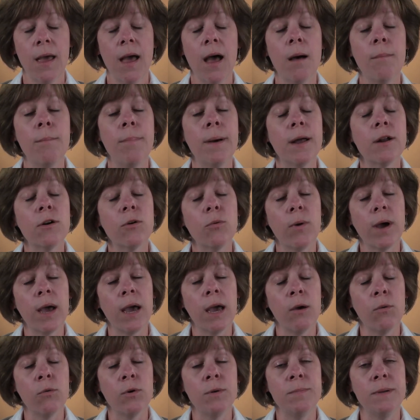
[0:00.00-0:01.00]
A better
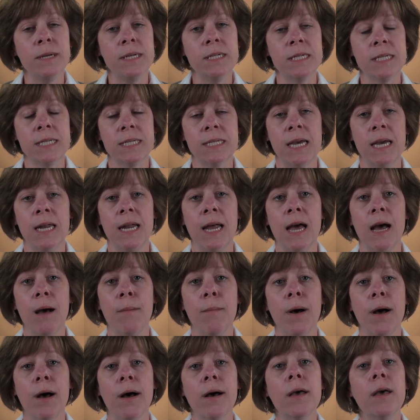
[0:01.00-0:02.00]
way would be to say to
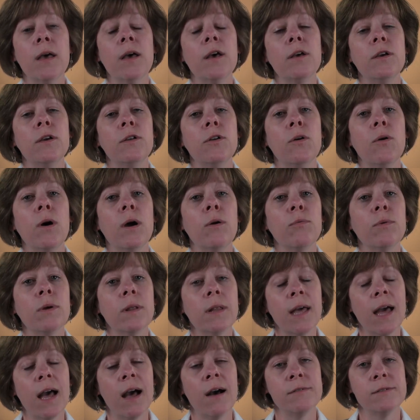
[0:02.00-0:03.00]
Emma, I
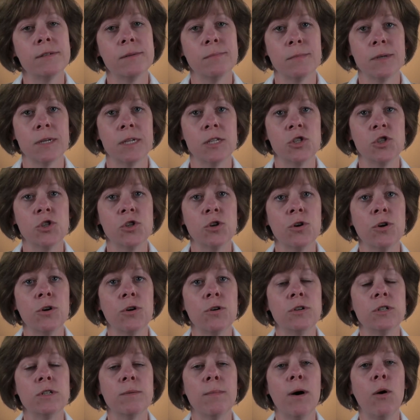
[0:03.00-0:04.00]
really have some
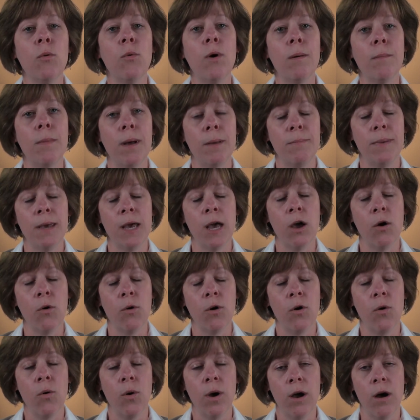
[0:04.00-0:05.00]
concerns about what might be
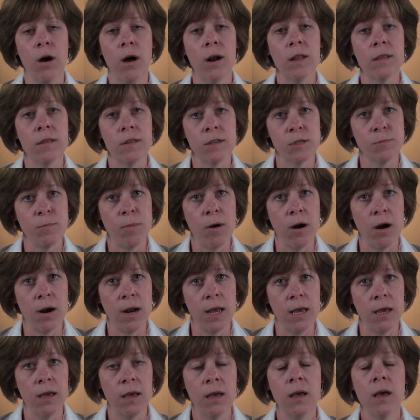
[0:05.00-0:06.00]
going on at this
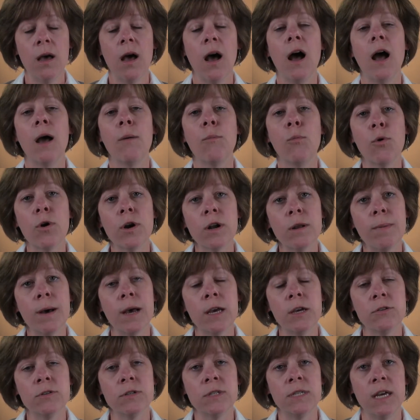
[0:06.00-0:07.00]
party. I'm worried
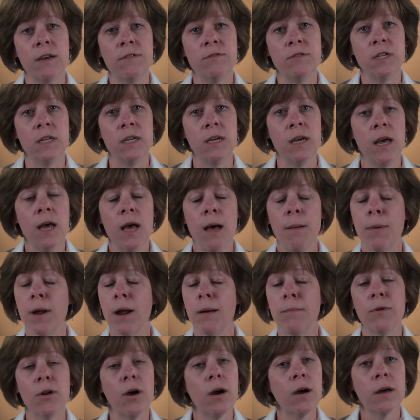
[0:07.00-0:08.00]
about your safety, but
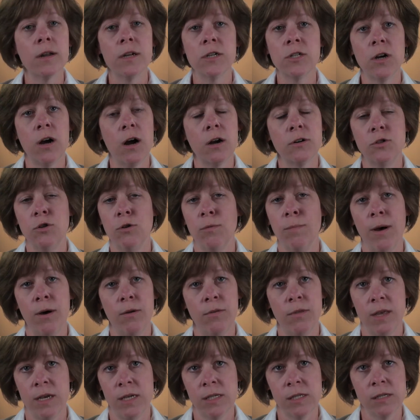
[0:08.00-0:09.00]
I'm not going to talk to you
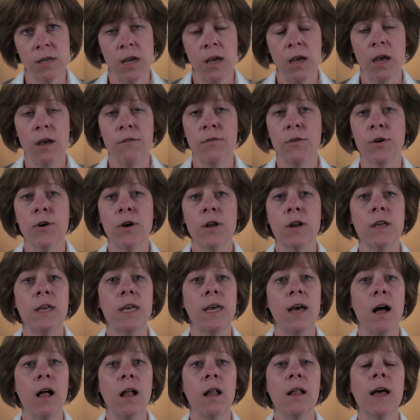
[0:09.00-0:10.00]
about this if you're going to
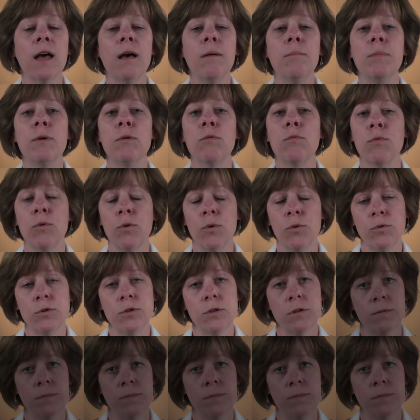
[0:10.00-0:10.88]
yell and be rude.